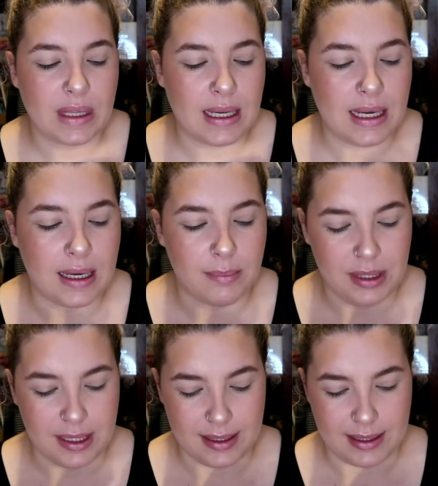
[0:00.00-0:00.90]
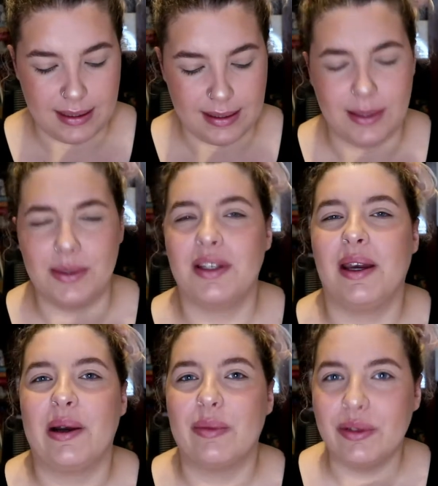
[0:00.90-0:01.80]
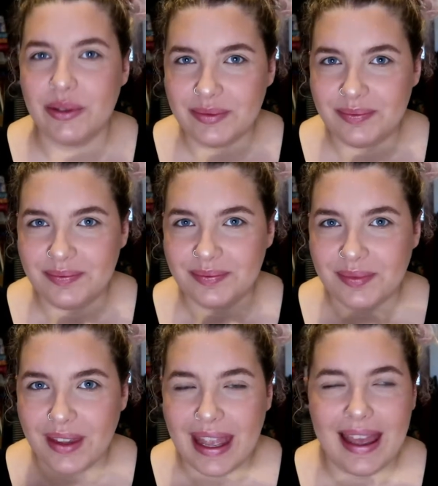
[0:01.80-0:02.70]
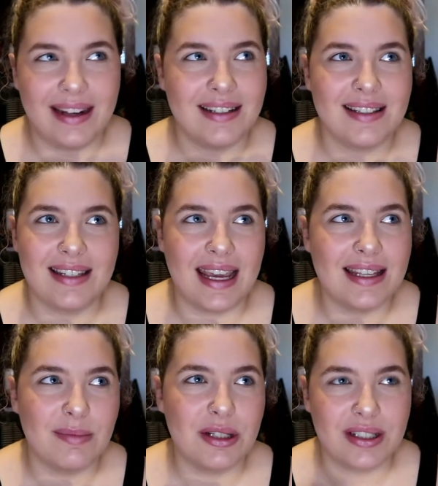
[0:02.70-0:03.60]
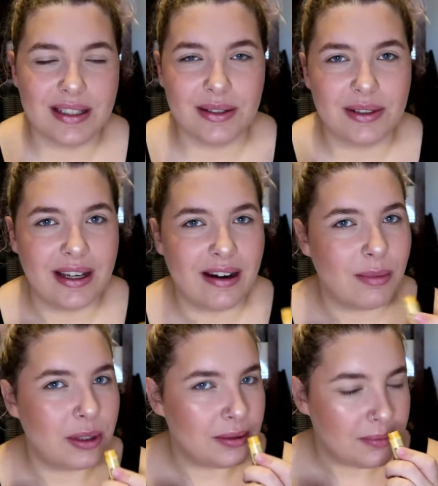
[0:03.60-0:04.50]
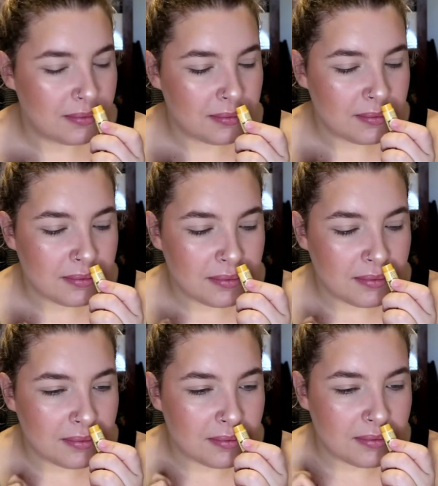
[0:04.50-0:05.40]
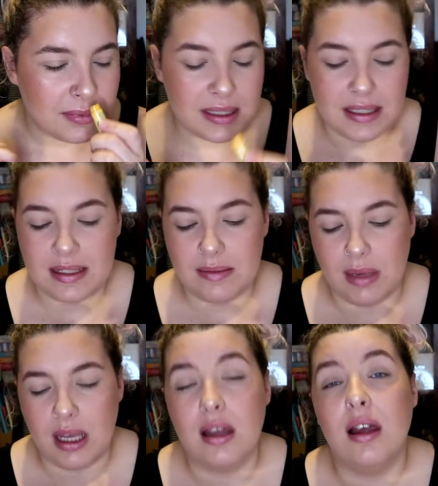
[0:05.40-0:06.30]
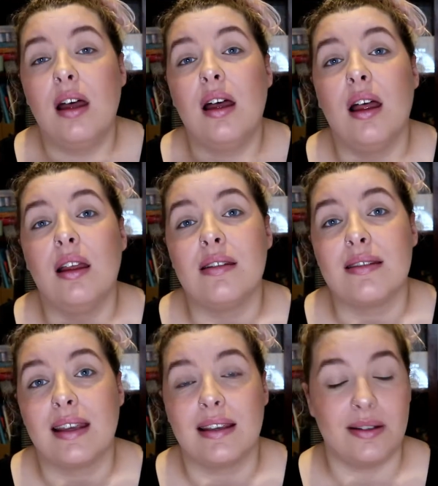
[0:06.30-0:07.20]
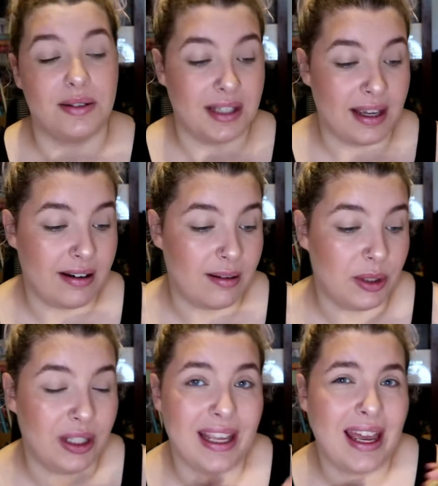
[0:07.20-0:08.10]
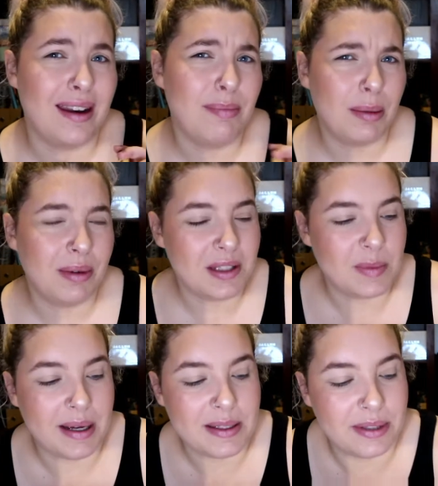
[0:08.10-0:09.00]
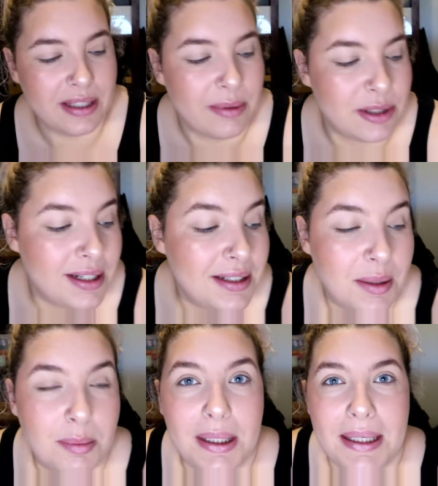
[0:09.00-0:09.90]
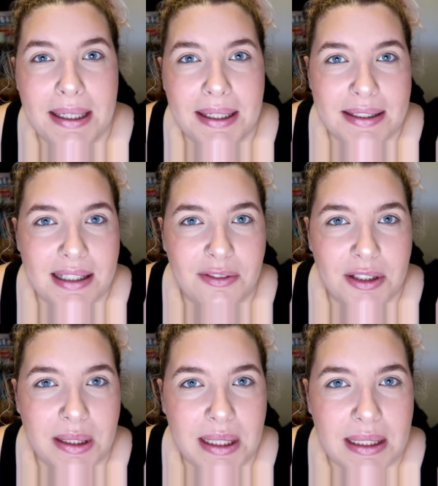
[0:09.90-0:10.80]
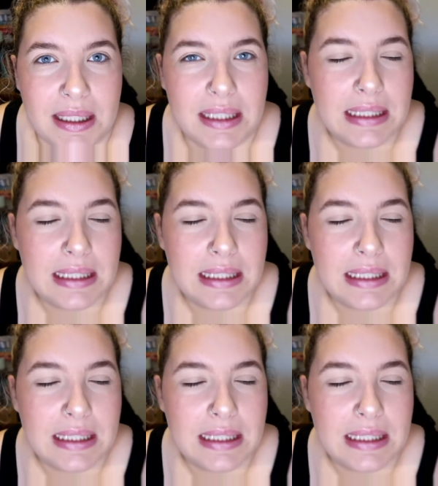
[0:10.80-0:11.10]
But it's salted caramel. And it doesn't taste much like salted caramel. It smells like salted caramel. And they had a pumpkin spice one there, which I didn't buy because I feel like